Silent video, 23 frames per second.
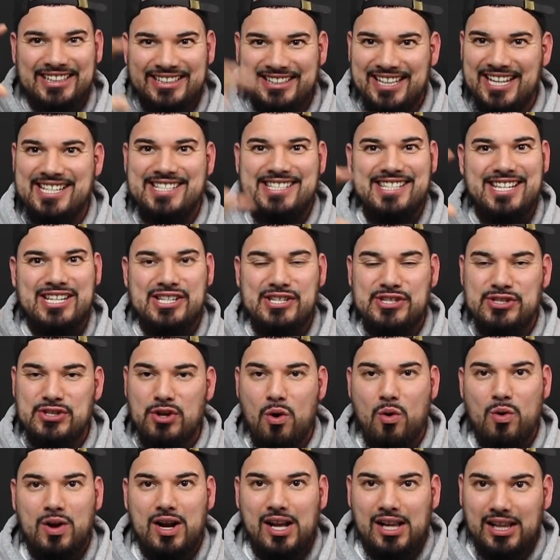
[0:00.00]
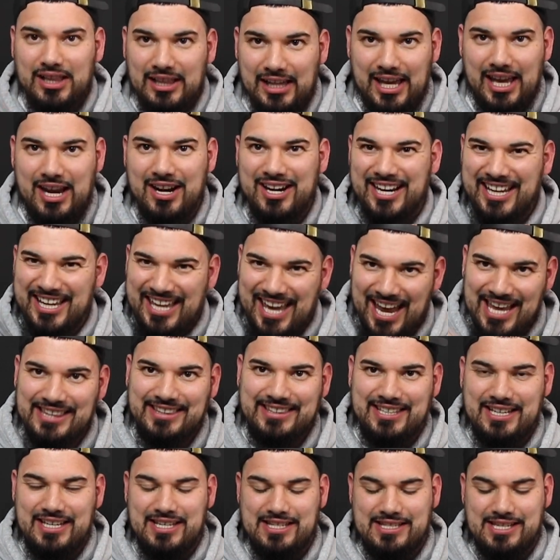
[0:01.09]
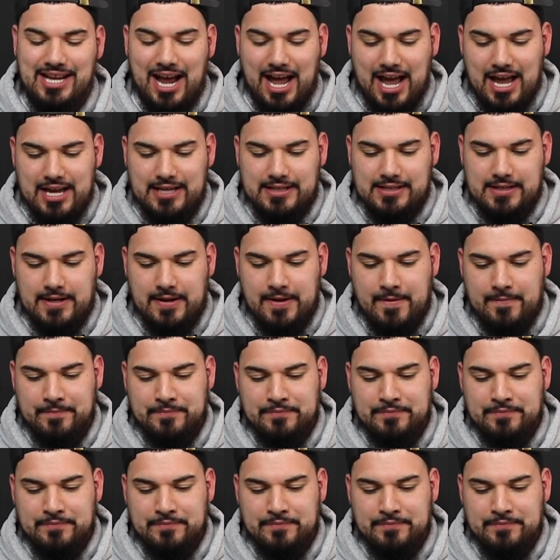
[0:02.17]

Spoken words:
This is so clear. Get this, guys.